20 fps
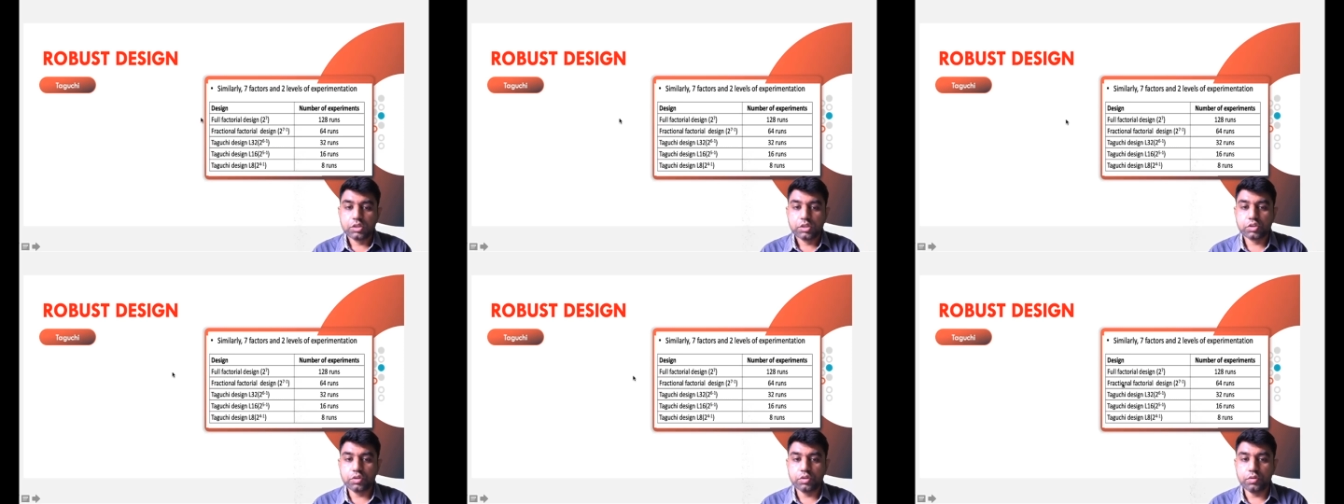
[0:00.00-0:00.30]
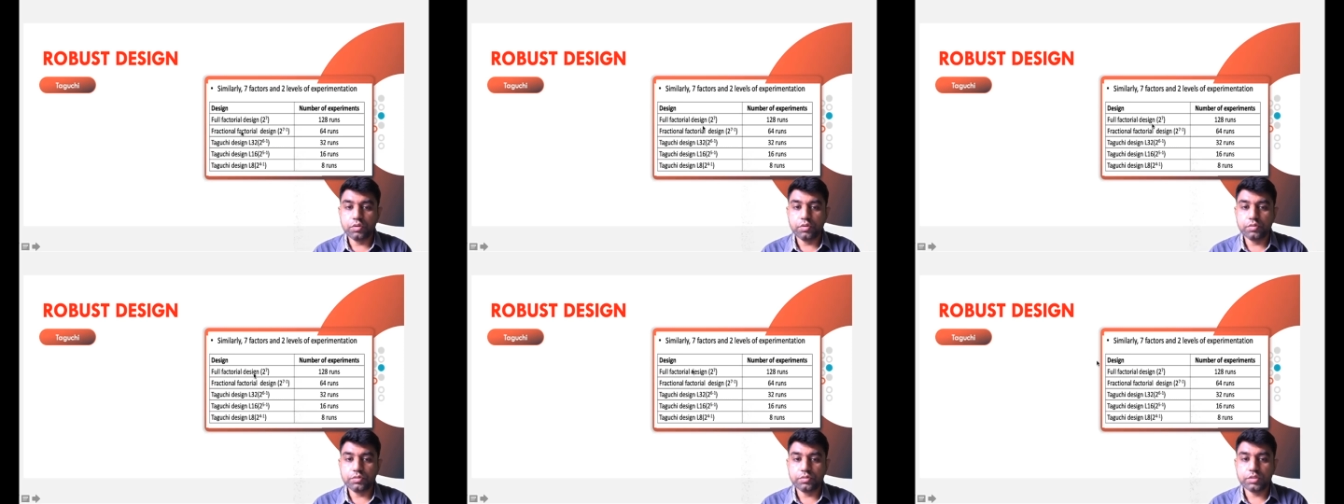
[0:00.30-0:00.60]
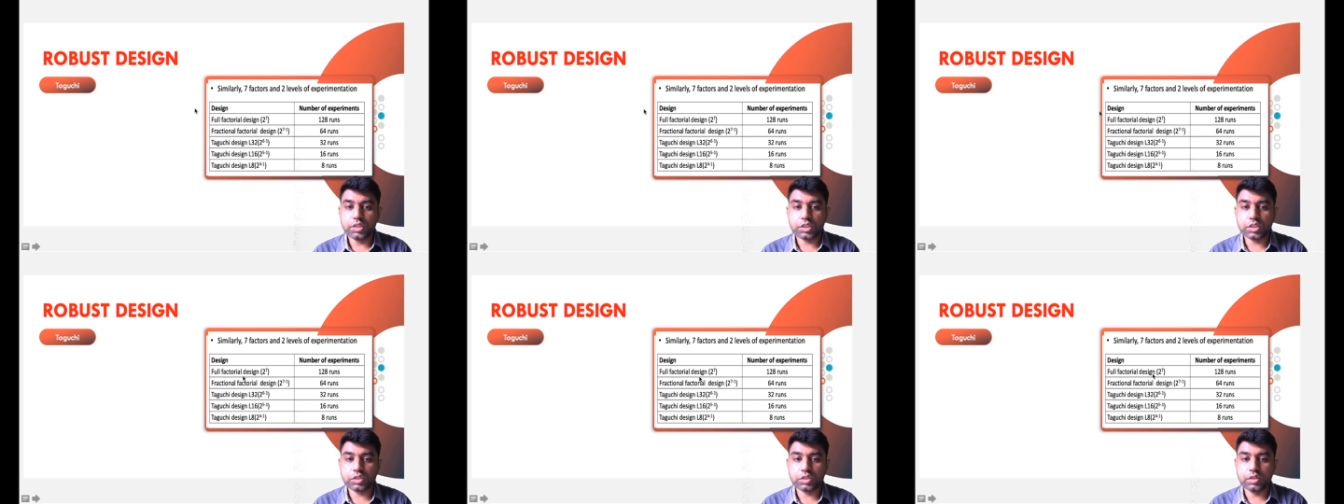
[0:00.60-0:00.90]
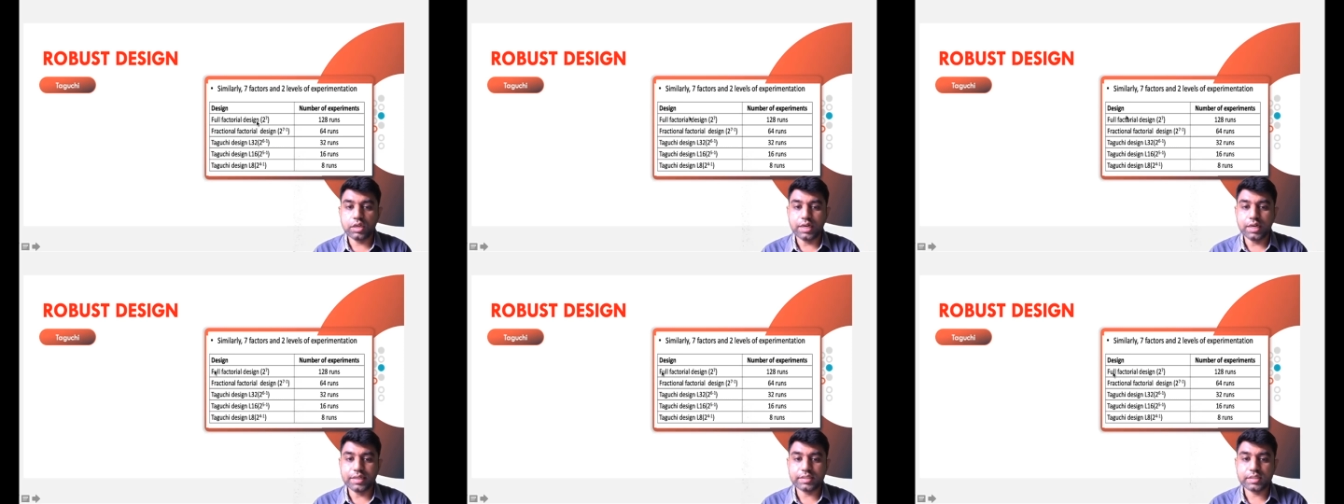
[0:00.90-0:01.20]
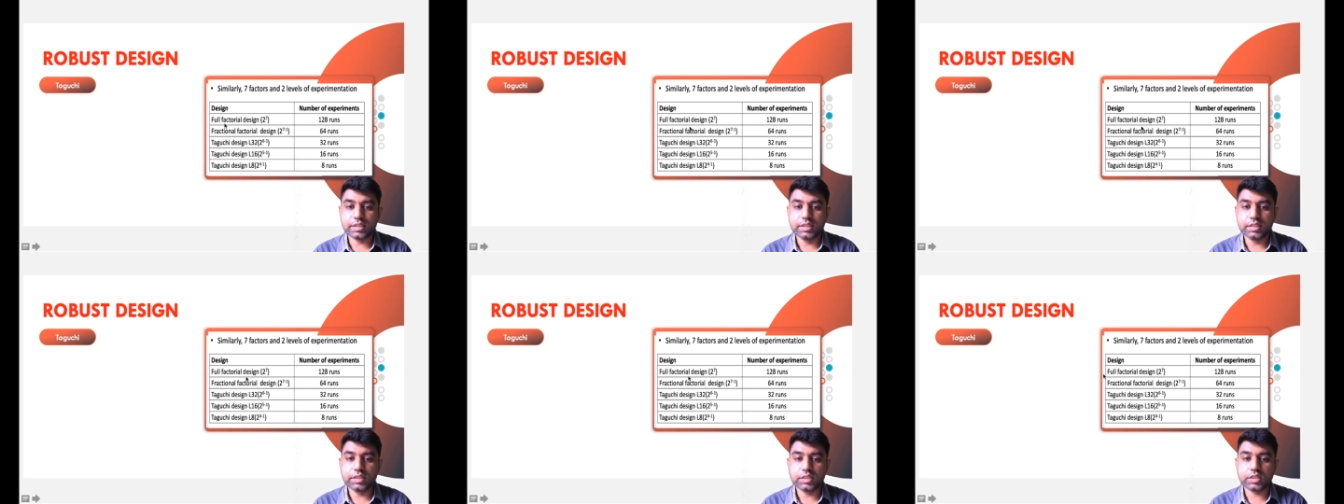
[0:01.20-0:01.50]
So just let
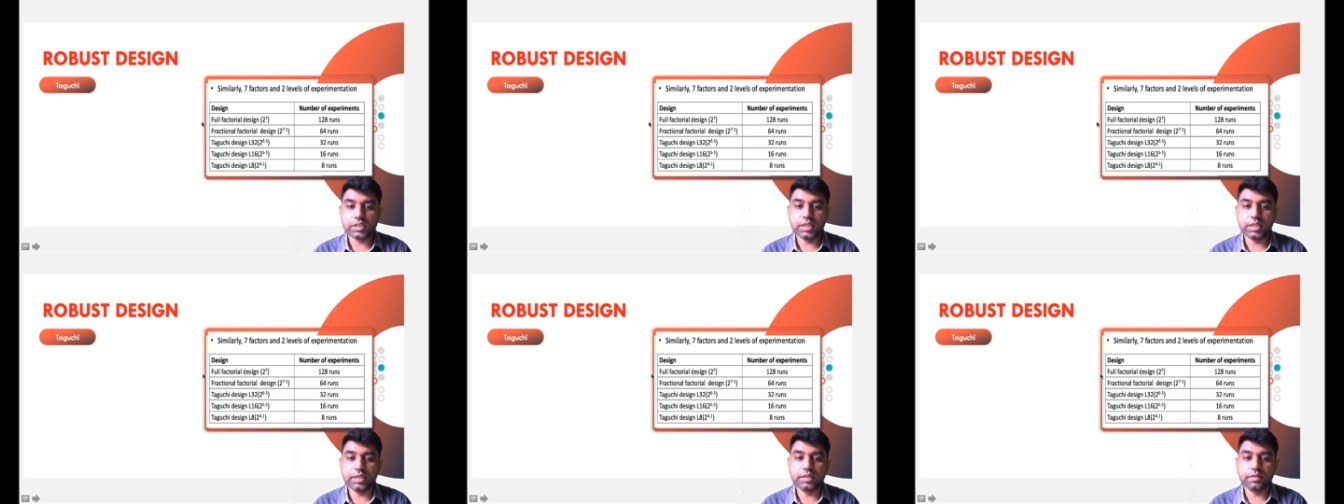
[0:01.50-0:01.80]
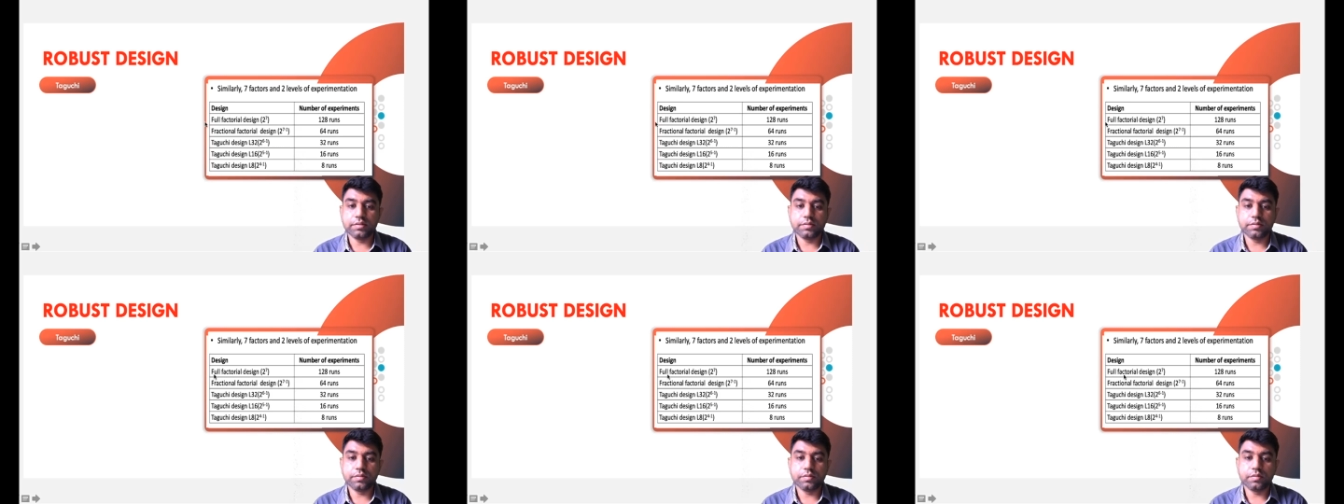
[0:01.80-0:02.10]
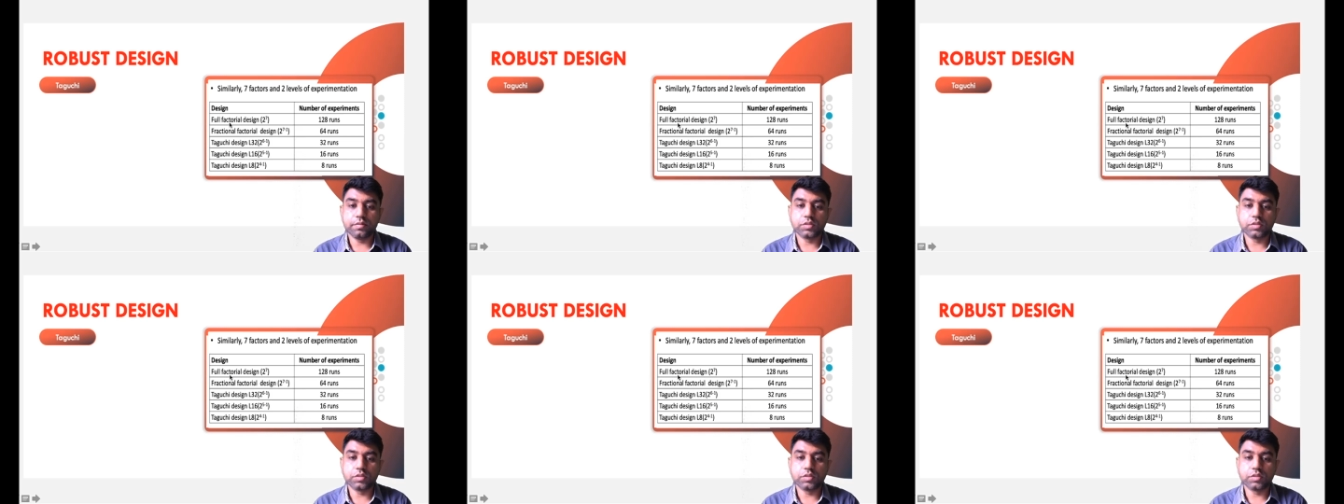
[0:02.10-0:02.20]
us understand,